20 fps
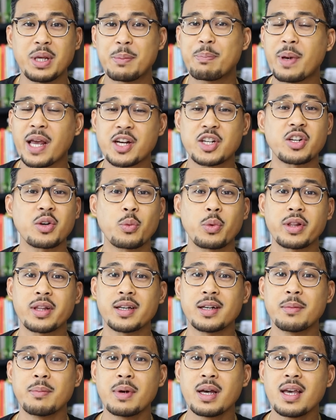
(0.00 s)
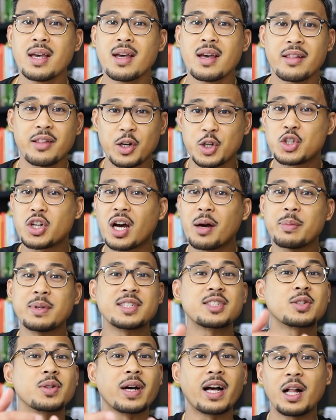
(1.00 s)
be patient with them. Their job
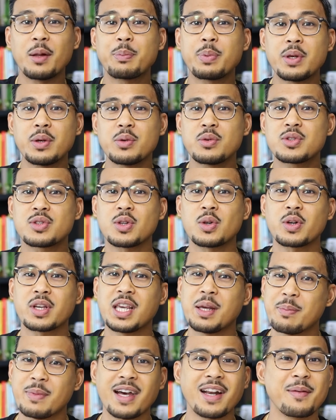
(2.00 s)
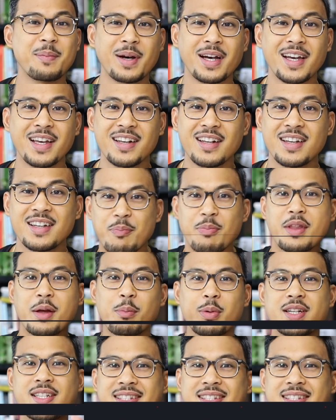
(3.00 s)
is to help you, so keep that in mind. Tip number